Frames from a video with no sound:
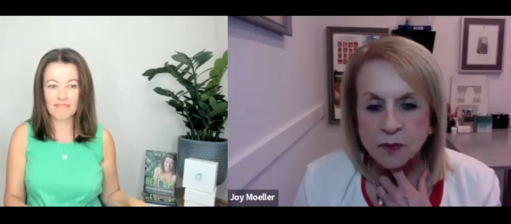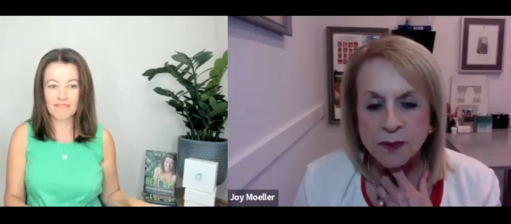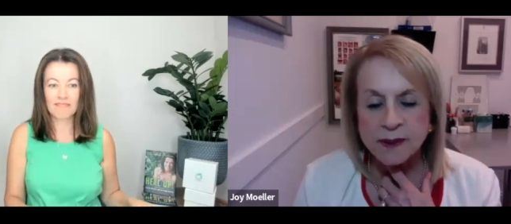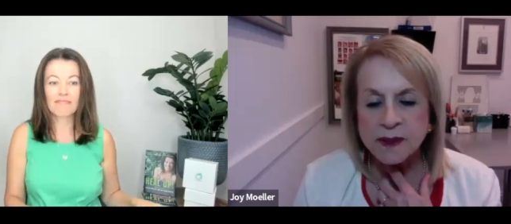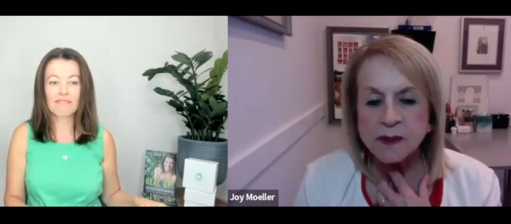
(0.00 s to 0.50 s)

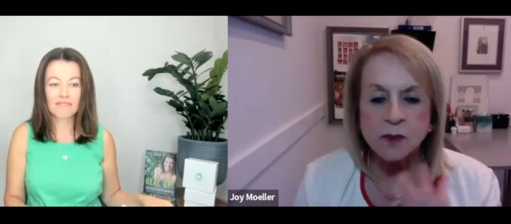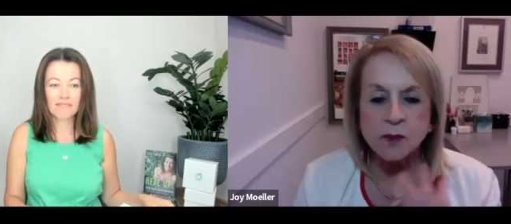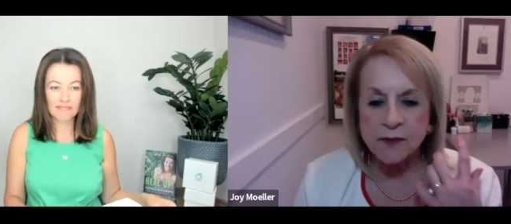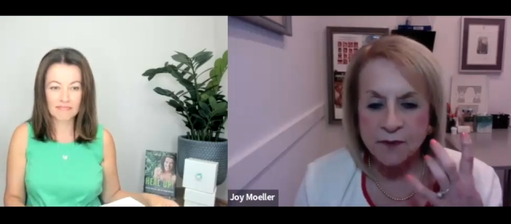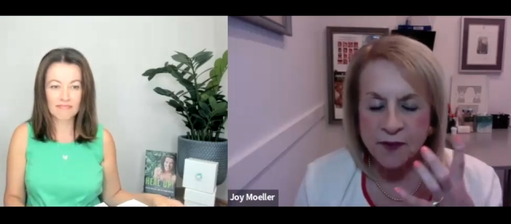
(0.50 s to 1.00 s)
Speaker 1: We deal
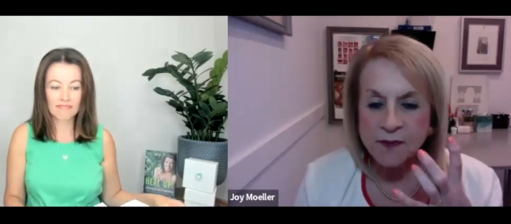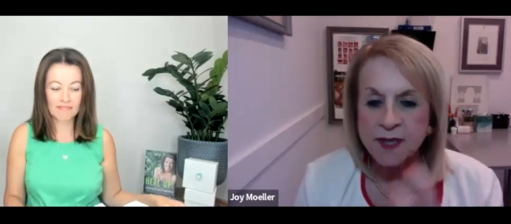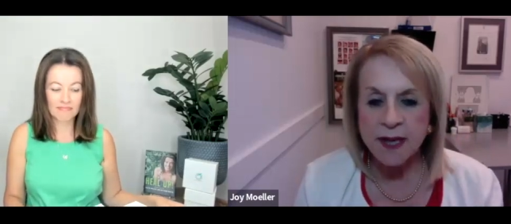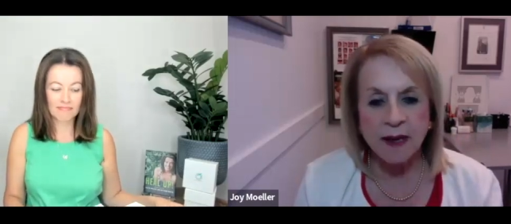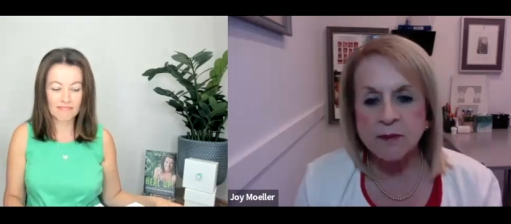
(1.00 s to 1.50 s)
with
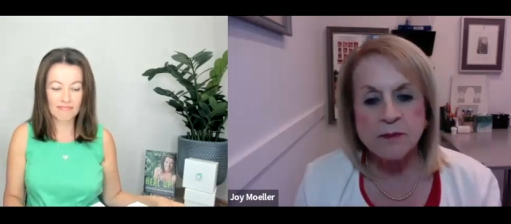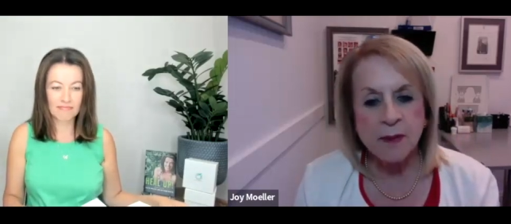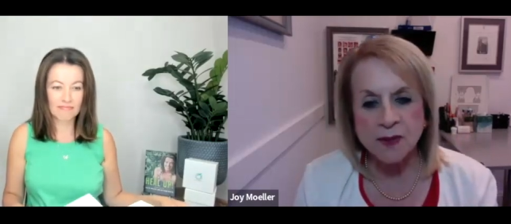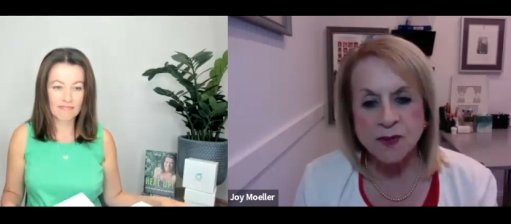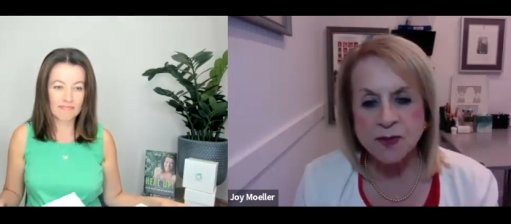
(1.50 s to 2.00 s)
58
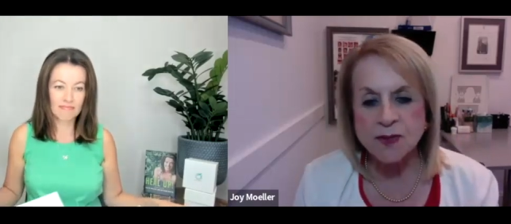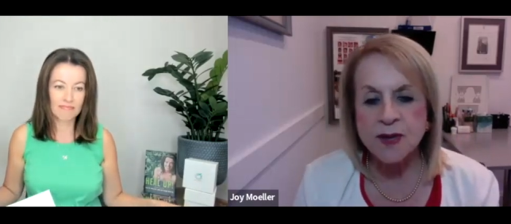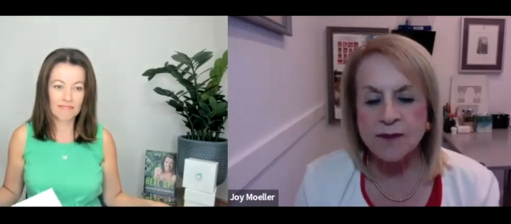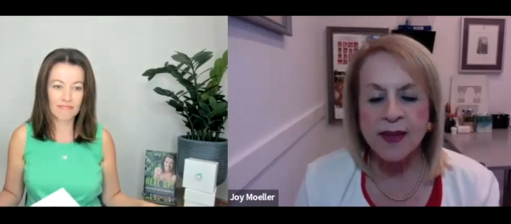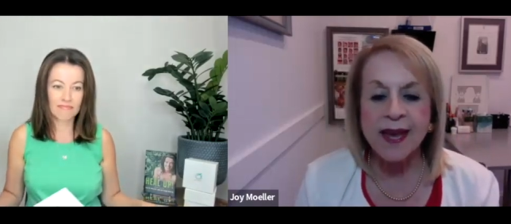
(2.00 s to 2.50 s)
muscles
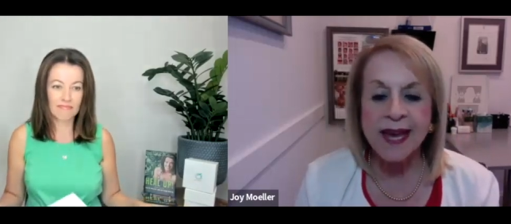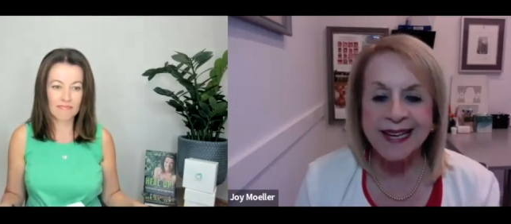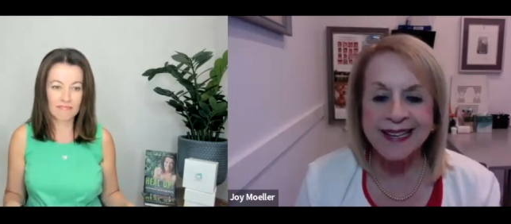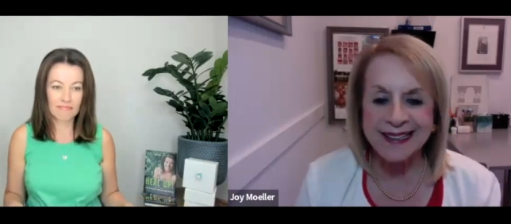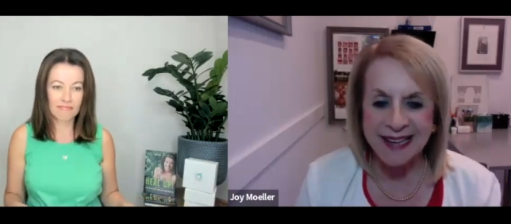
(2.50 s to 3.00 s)
of the
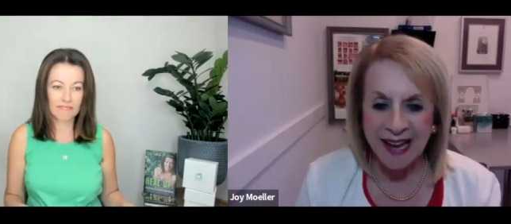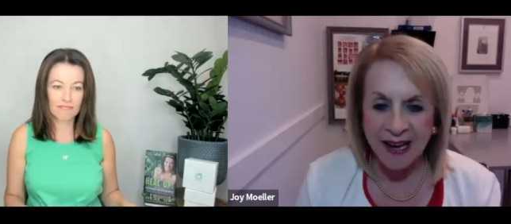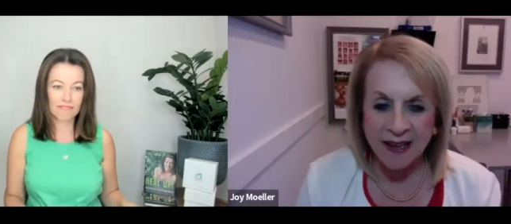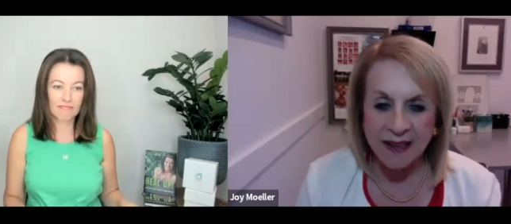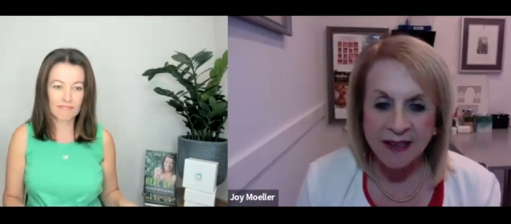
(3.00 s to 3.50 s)
head and
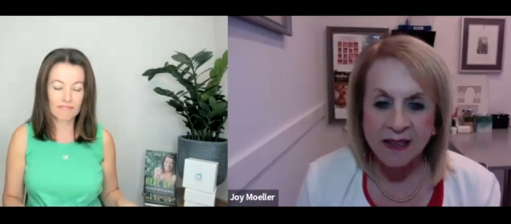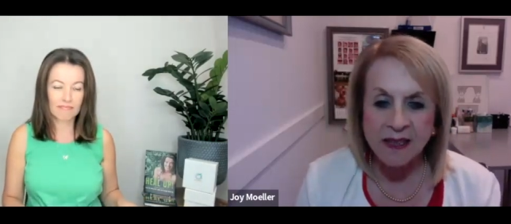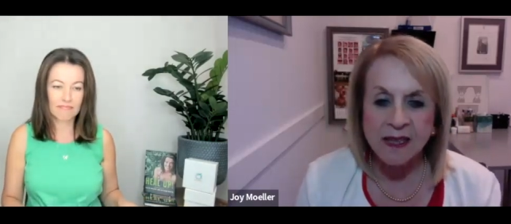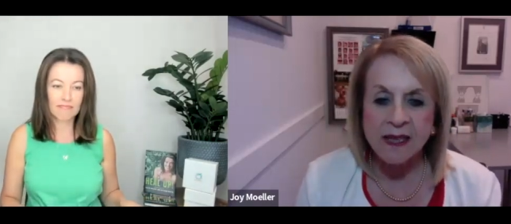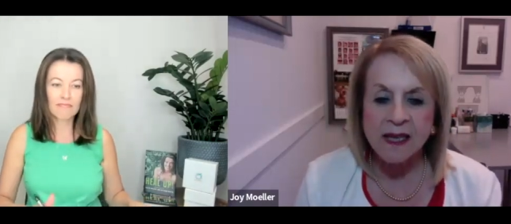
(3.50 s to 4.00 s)
neck
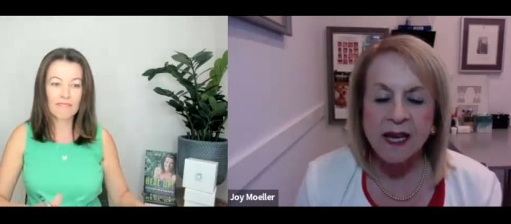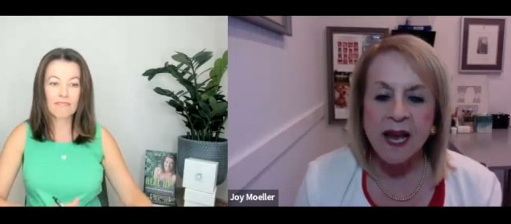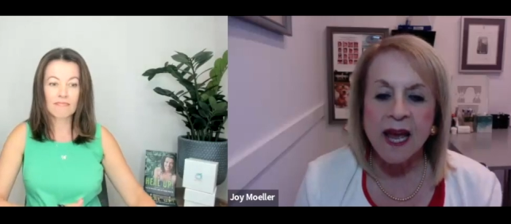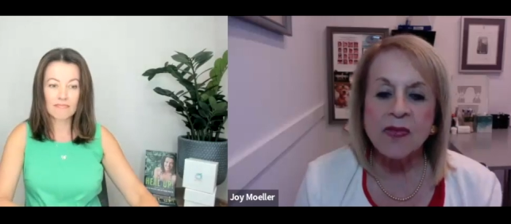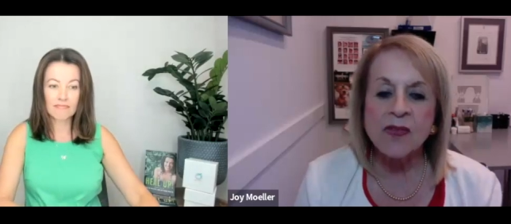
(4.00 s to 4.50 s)

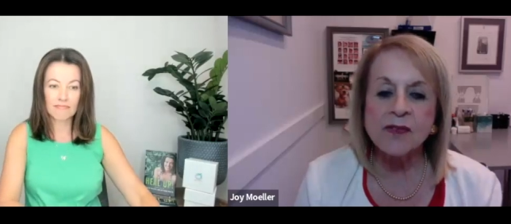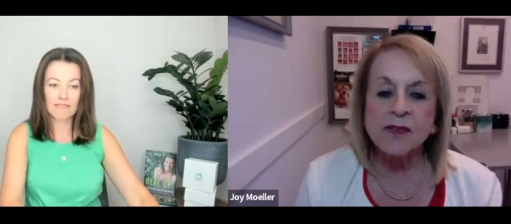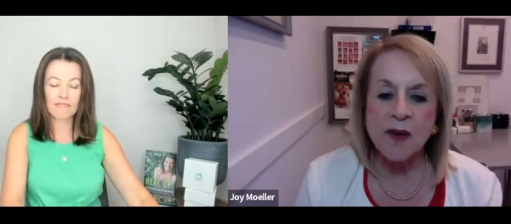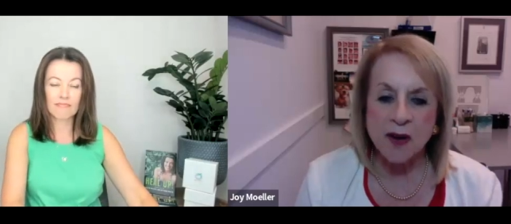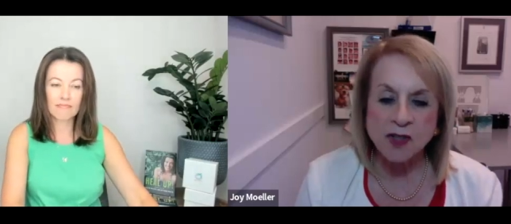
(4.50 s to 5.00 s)
and the
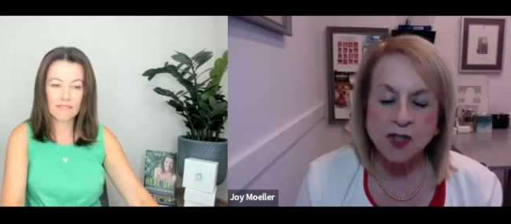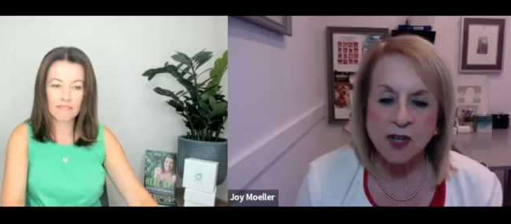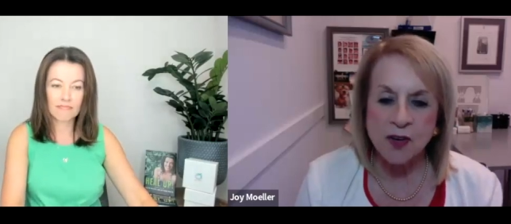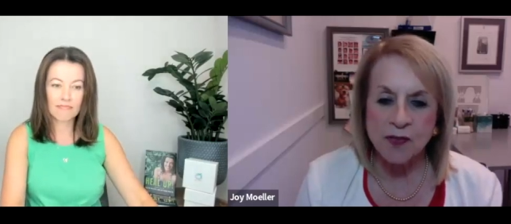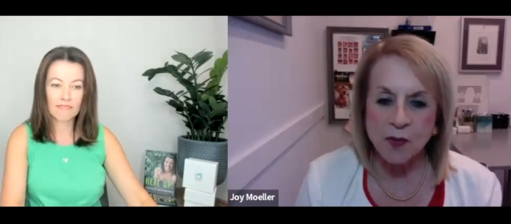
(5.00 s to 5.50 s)

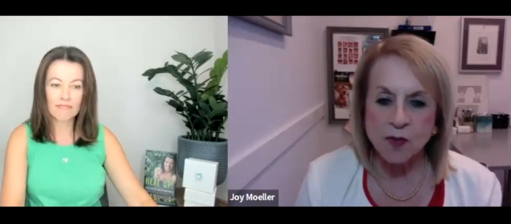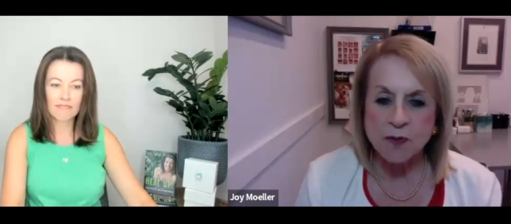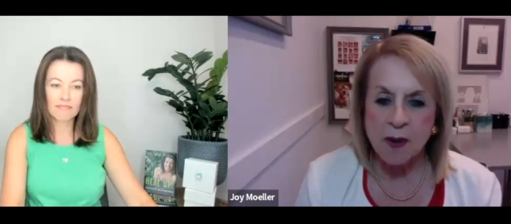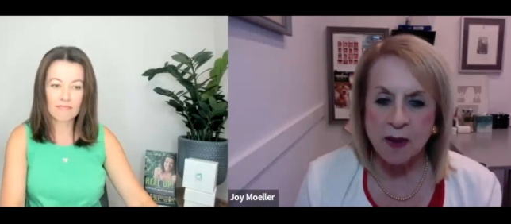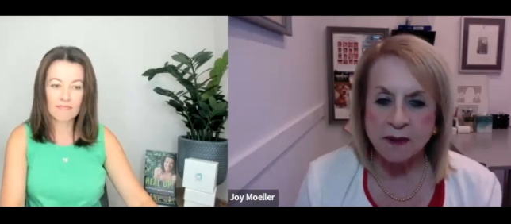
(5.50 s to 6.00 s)
function of
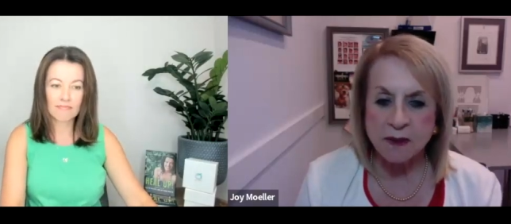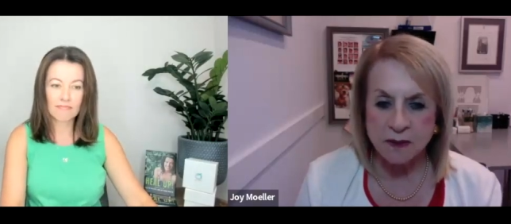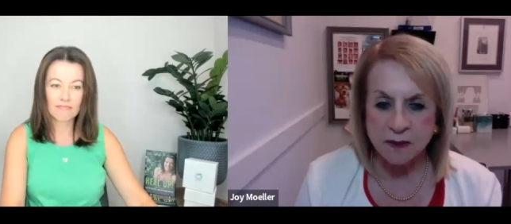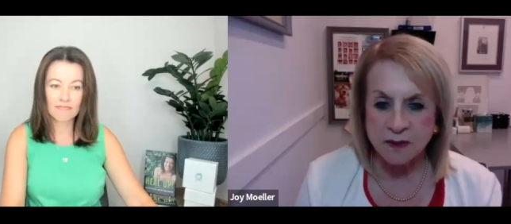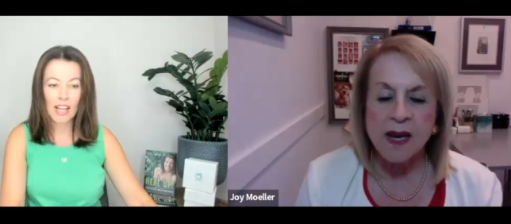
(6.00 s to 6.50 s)
those muscles.